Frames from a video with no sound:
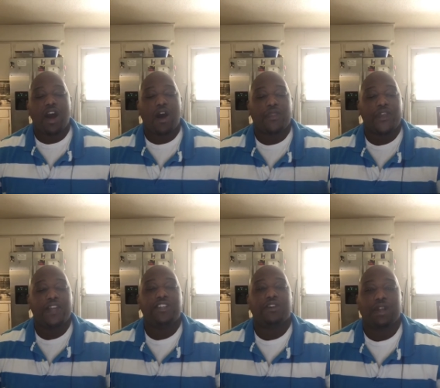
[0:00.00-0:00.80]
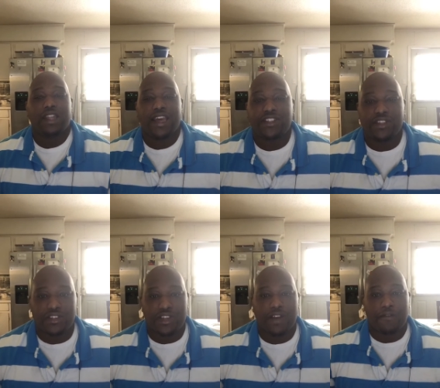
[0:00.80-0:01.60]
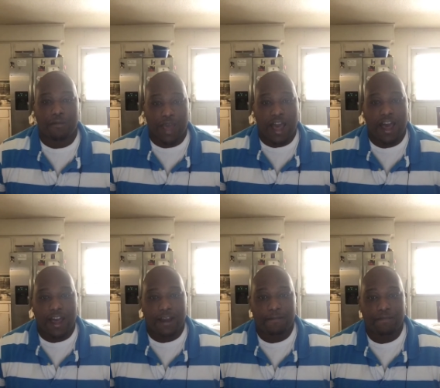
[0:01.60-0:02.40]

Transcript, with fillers: authentic relationship from God.